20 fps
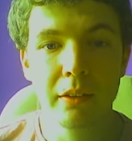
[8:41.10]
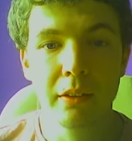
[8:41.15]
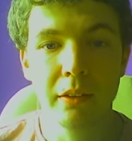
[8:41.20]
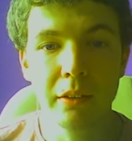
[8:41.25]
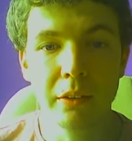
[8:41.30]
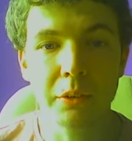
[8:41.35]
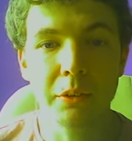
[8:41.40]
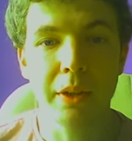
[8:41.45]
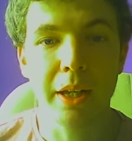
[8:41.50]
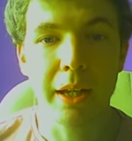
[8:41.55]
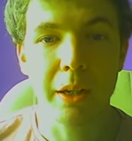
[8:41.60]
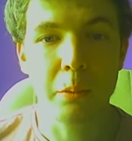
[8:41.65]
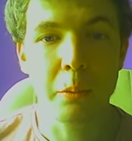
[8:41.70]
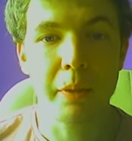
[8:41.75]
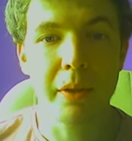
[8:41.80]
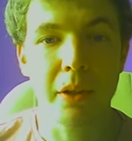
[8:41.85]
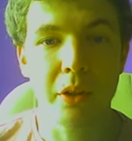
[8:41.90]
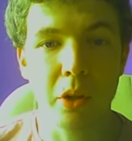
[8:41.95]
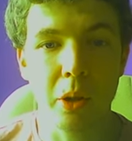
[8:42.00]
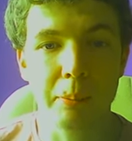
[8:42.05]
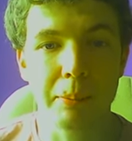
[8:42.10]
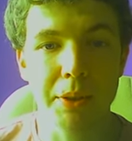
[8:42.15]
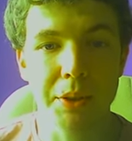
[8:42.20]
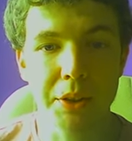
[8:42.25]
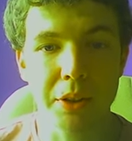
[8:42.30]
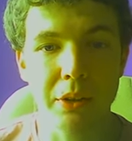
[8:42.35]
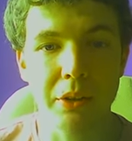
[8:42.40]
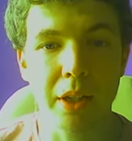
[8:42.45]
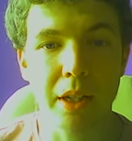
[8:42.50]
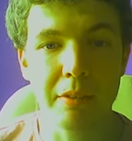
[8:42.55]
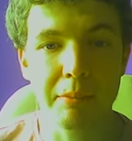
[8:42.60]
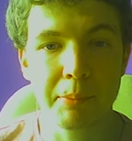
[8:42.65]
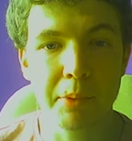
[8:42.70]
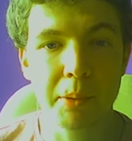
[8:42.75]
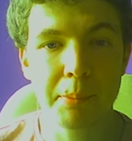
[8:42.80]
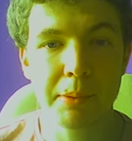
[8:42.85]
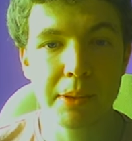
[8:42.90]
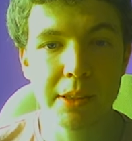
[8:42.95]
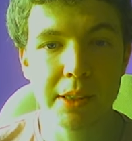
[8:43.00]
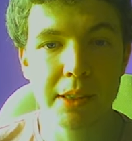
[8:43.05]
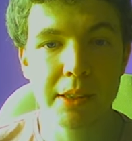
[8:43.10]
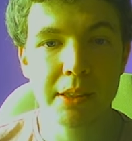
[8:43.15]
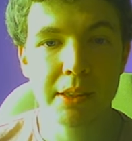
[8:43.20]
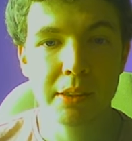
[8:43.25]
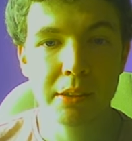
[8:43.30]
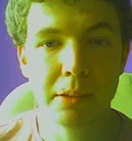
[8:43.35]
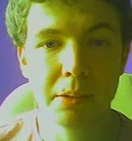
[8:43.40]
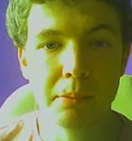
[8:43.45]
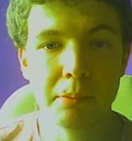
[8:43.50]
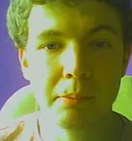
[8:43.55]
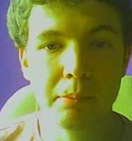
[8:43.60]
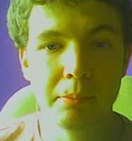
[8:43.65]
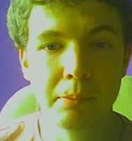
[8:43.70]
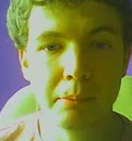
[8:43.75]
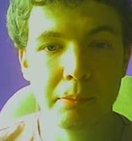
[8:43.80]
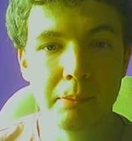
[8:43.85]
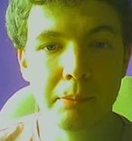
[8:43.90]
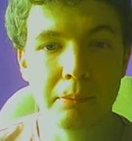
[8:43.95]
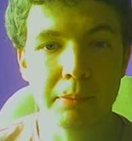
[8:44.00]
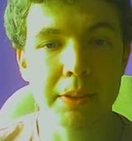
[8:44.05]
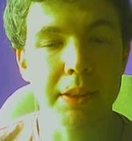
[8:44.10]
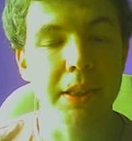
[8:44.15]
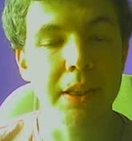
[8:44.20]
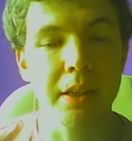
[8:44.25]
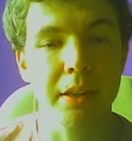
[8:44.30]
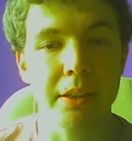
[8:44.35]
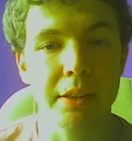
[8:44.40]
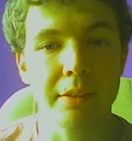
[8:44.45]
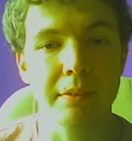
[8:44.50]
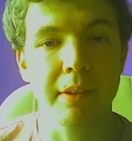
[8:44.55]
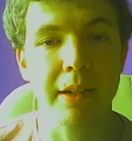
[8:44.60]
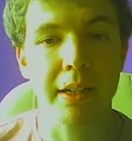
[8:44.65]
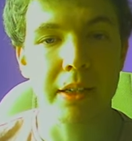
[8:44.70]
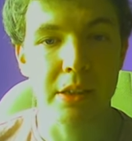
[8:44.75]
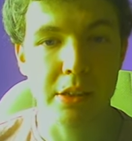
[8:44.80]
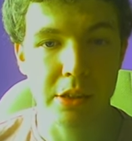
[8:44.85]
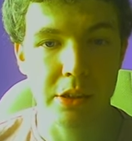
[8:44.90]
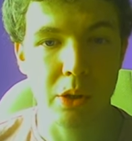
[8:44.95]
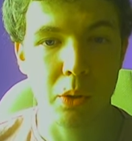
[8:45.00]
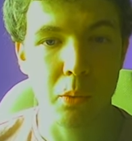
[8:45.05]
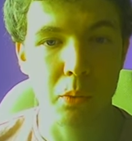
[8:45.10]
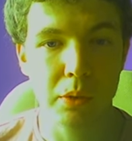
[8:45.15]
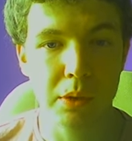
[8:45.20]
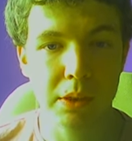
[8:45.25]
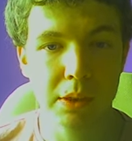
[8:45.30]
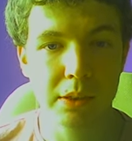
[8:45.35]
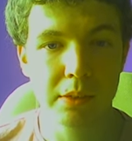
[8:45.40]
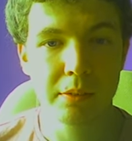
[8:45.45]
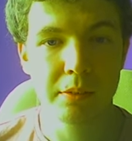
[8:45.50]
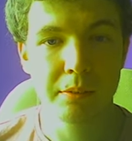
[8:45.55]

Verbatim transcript: good luck with accomplishing life purposes dear divine souls